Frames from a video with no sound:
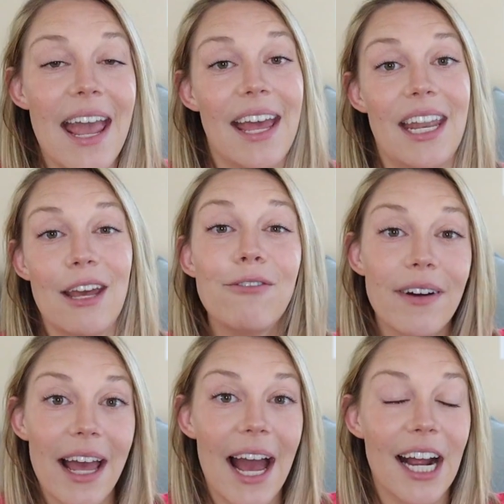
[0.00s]
and if
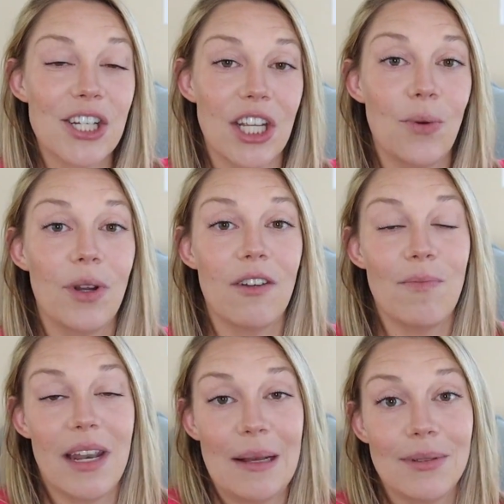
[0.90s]
I actually would have
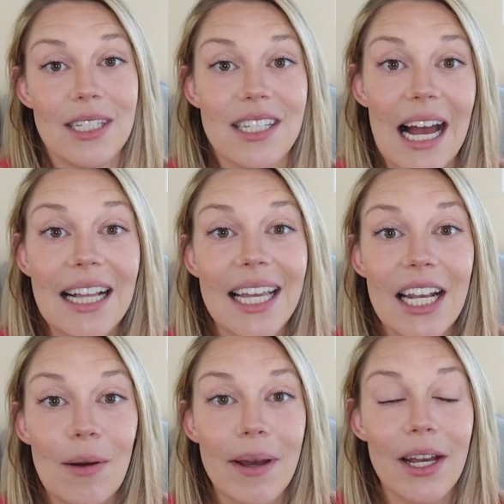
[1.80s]
been able to dilate
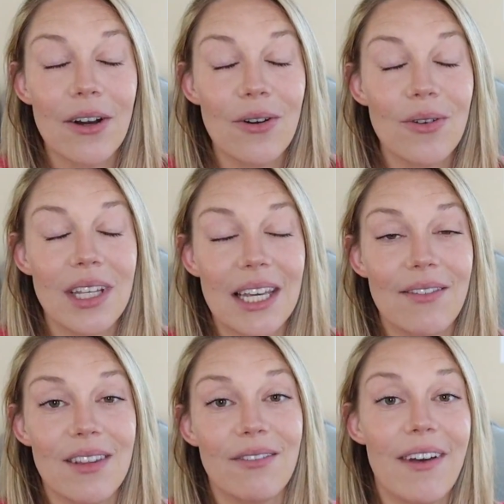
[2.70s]
on my own,
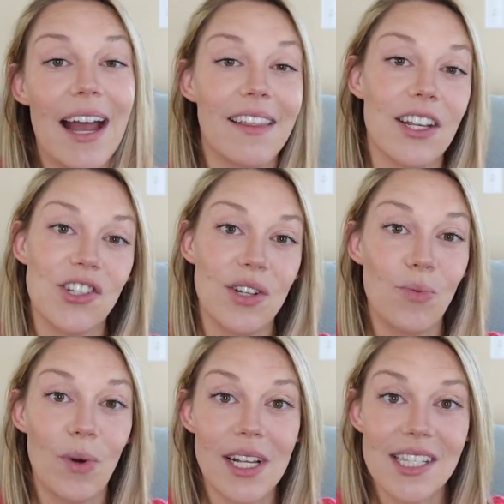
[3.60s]
given the fact that she
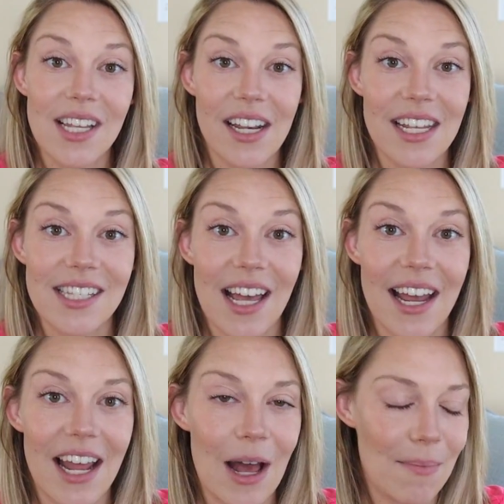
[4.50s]
was sunny
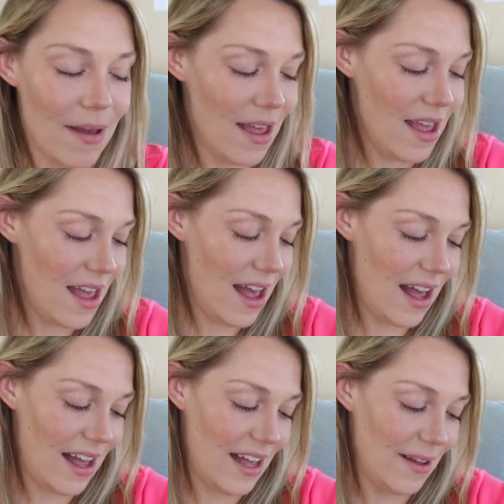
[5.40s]
side up
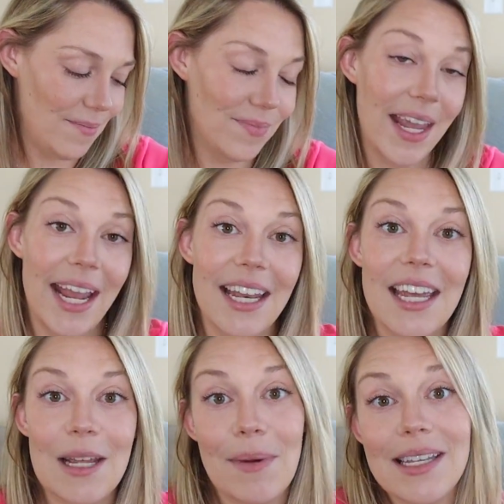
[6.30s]
and
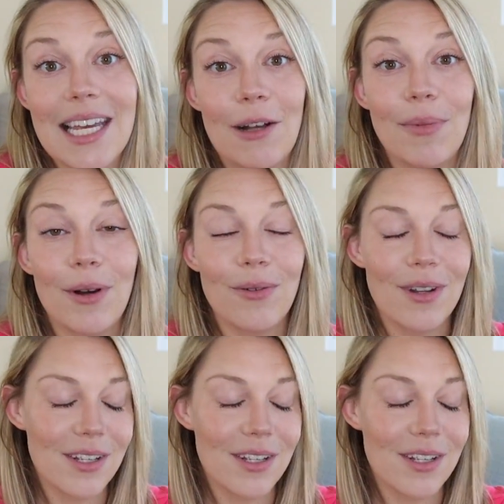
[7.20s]
hitting my tailbone.